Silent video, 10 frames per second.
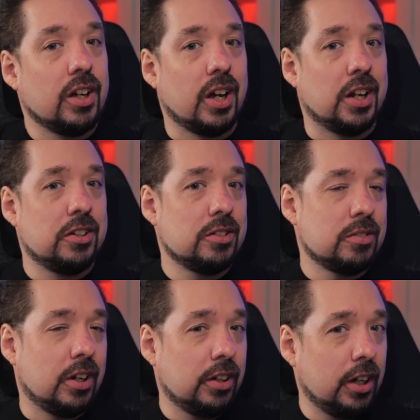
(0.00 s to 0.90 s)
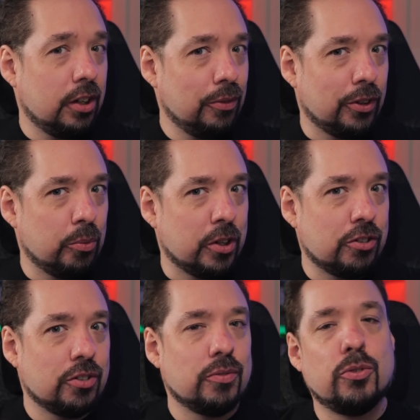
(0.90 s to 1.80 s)
And I thank you very
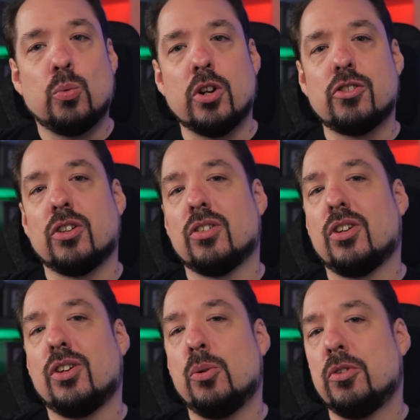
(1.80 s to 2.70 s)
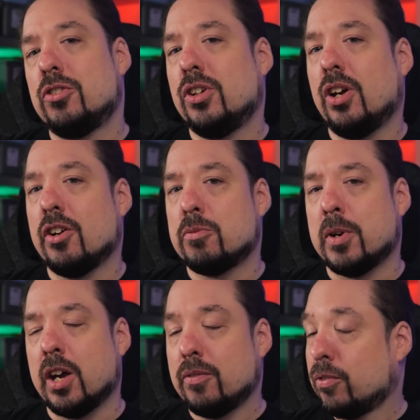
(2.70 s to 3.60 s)
much for watching and I hope to see you guys
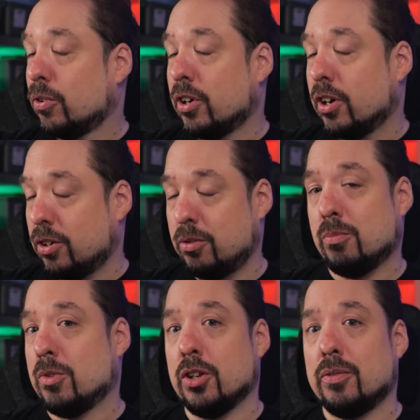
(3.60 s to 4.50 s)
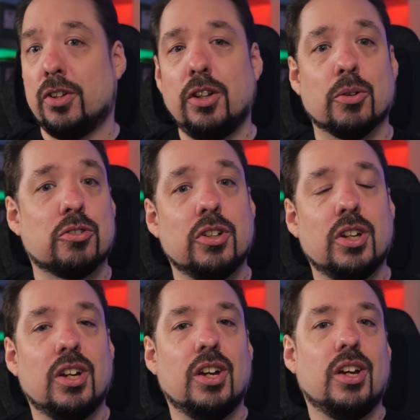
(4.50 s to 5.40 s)
back for other videos.
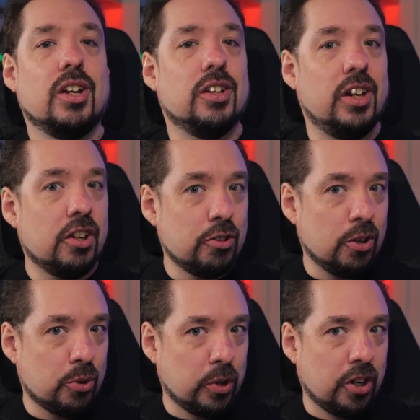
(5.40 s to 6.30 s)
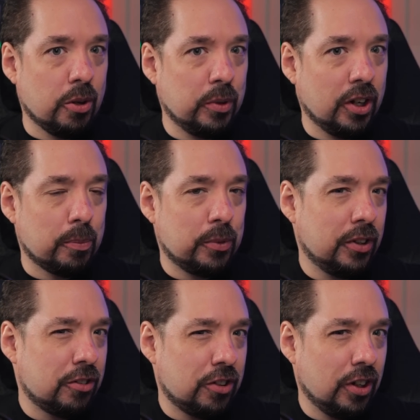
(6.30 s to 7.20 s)
Next hardware coming up
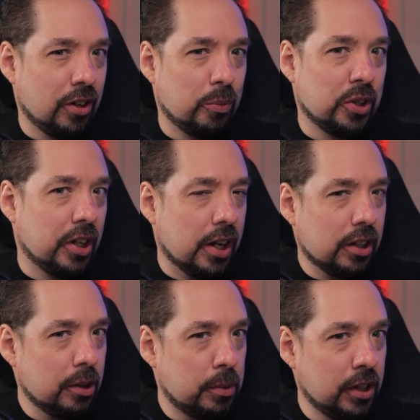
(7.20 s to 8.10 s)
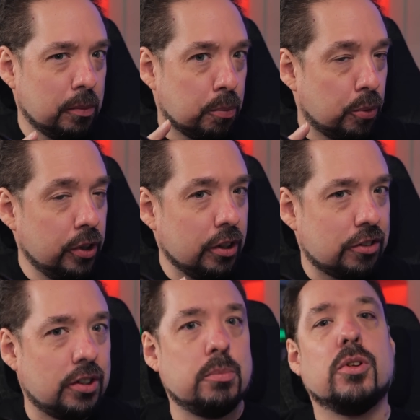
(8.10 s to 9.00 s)
this year will likely be
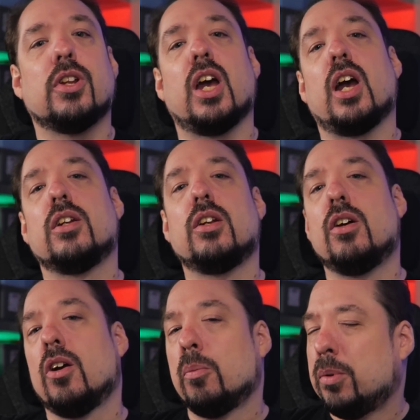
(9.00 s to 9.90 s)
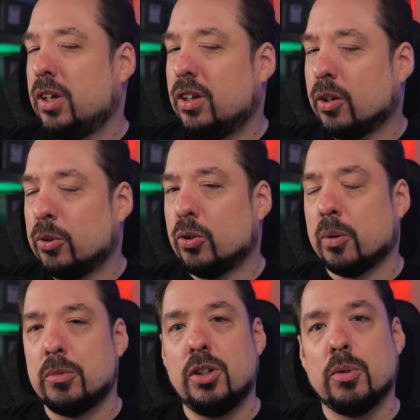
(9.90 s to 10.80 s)
pre-assembled analog
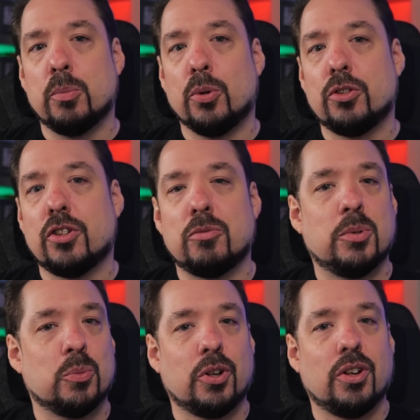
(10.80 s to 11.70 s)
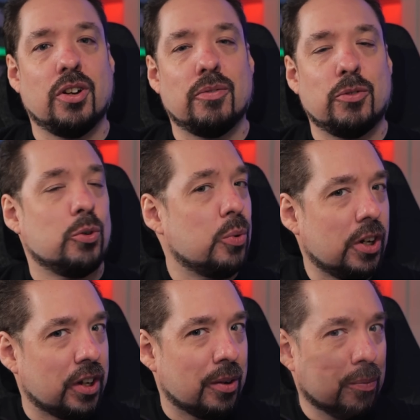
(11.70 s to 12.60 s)
PWM dimmer boards I've been working on for a
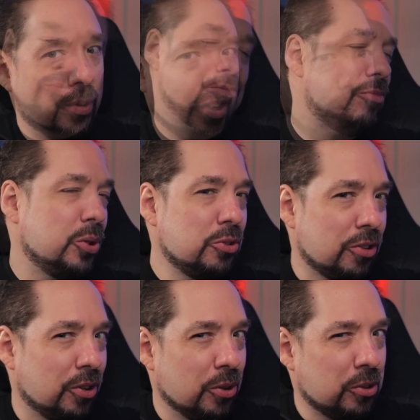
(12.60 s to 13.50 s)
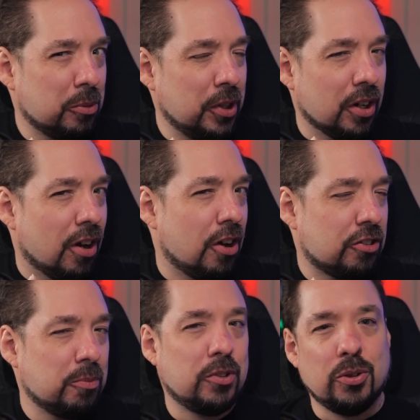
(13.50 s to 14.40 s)
while now. Those are going to be
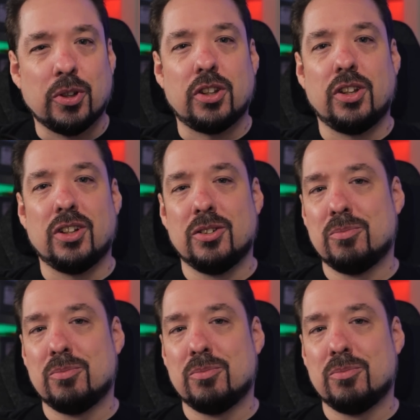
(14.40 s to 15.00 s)
awesome too, I think.